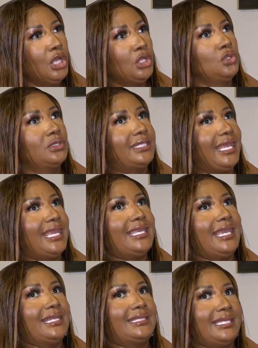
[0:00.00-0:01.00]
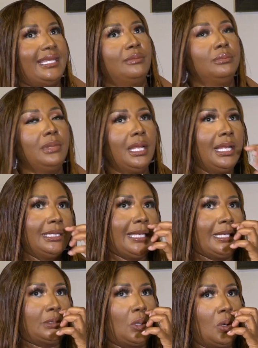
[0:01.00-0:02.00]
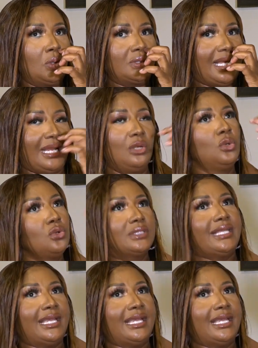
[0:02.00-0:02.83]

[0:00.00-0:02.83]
You take a team that goes and lose